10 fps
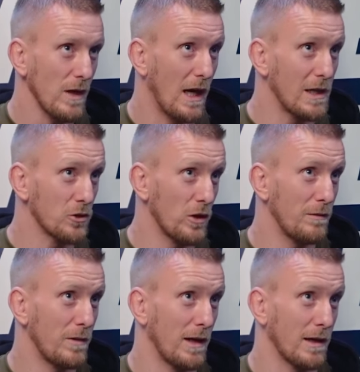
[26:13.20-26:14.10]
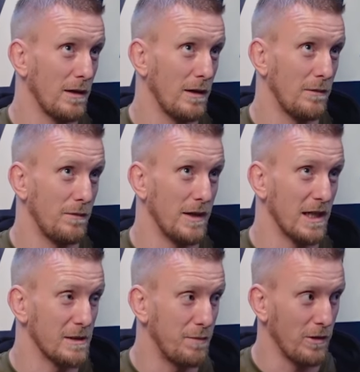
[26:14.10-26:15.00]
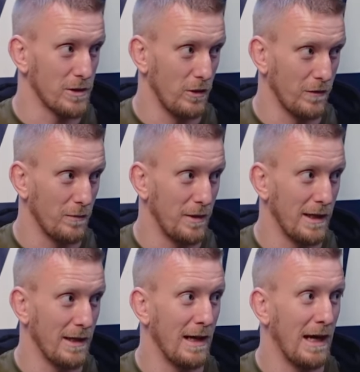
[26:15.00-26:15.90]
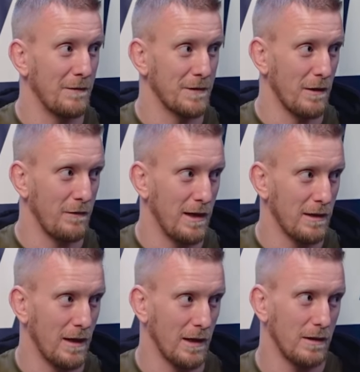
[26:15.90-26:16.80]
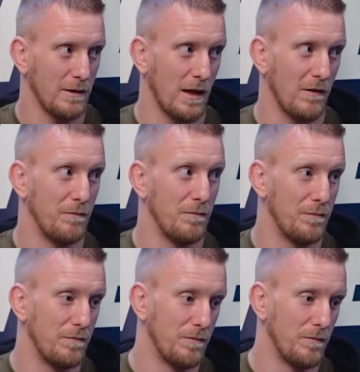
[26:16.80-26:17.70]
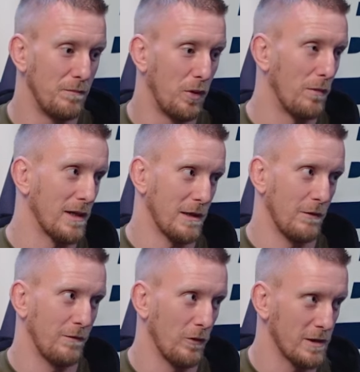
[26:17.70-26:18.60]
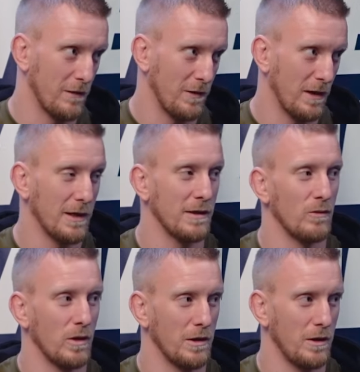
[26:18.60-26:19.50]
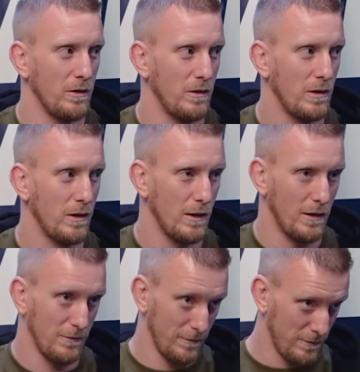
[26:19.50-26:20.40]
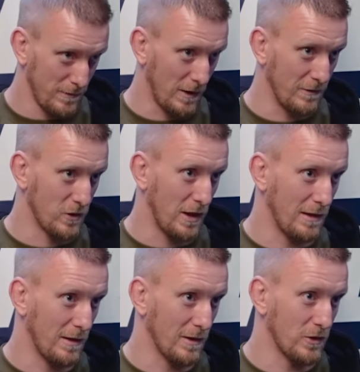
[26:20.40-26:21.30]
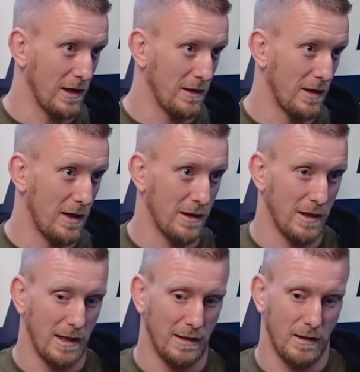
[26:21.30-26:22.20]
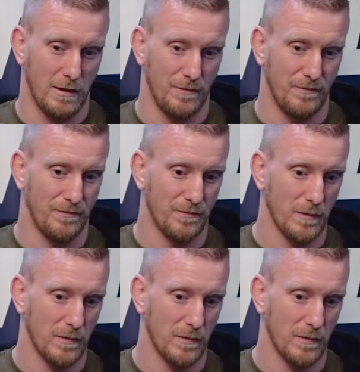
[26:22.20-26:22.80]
I enjoy like um, the experience of competing after the fact, like that I've put myself through something that I didn't want to do. I've tried, I trained hard and um,